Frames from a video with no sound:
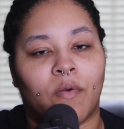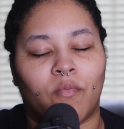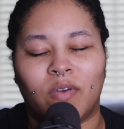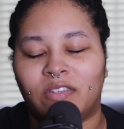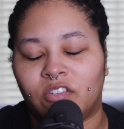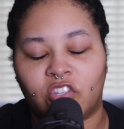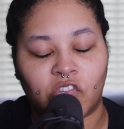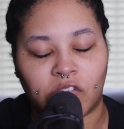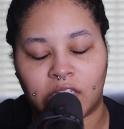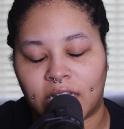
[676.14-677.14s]
which is
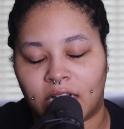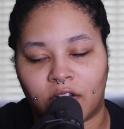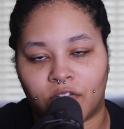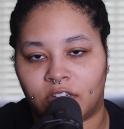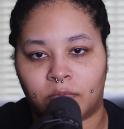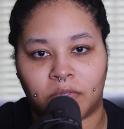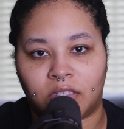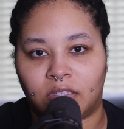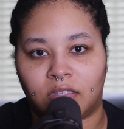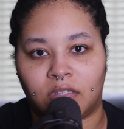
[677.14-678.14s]
usually like
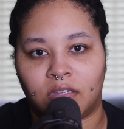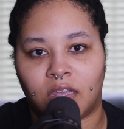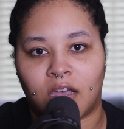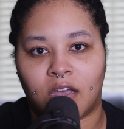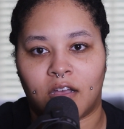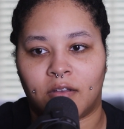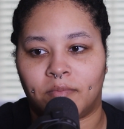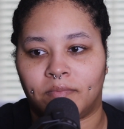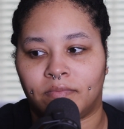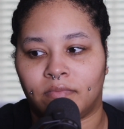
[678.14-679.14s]
Christmas,
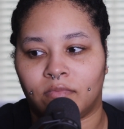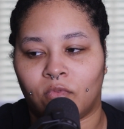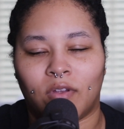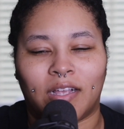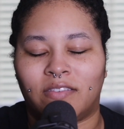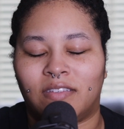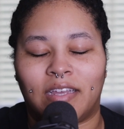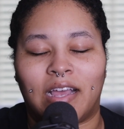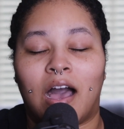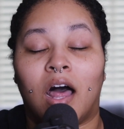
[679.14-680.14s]
or like I should
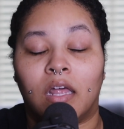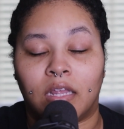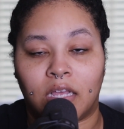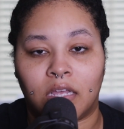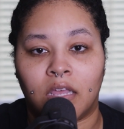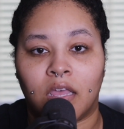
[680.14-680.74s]
say holiday